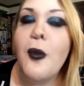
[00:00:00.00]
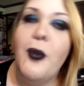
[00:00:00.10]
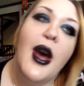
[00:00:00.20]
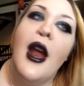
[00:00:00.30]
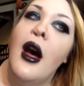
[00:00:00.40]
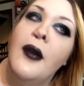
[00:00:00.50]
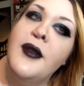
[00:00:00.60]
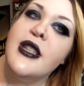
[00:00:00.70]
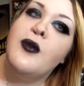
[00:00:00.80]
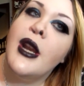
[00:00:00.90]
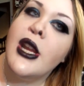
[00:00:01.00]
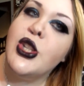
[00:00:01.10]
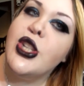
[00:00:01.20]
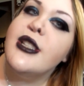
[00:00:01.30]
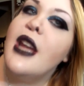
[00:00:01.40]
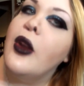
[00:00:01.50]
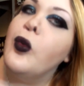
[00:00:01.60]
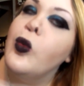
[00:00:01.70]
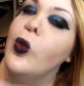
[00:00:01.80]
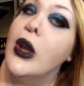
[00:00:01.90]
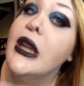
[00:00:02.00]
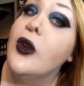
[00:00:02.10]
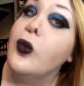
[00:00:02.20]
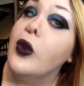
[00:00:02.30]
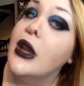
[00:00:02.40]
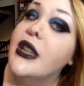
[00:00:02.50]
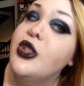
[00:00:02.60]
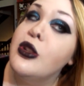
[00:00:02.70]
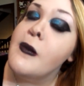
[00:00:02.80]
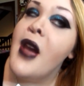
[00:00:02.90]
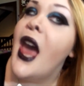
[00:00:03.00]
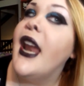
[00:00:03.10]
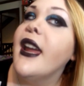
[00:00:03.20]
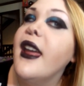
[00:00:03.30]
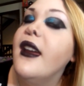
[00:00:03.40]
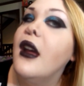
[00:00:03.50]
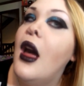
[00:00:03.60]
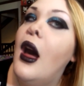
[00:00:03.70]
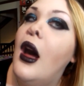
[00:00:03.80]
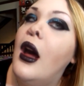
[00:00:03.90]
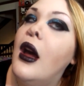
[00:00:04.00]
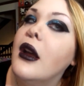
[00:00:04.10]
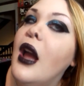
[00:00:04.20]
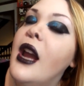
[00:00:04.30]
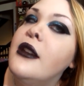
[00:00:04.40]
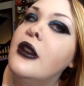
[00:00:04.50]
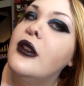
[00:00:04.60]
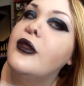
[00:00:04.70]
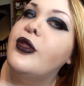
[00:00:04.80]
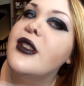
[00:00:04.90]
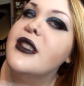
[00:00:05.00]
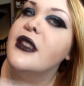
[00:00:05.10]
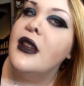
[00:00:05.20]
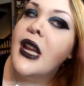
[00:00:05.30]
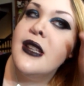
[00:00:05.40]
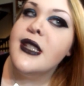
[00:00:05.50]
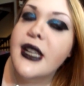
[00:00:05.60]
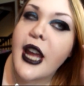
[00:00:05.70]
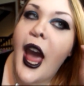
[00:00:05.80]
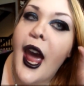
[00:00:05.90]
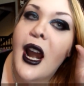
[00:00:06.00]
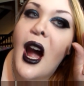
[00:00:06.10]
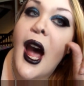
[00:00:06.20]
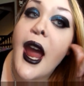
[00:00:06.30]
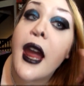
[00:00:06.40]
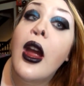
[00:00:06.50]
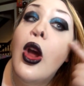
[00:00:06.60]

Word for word: But um, this one is just a really, really dramatic uh, kind of slanted cat eye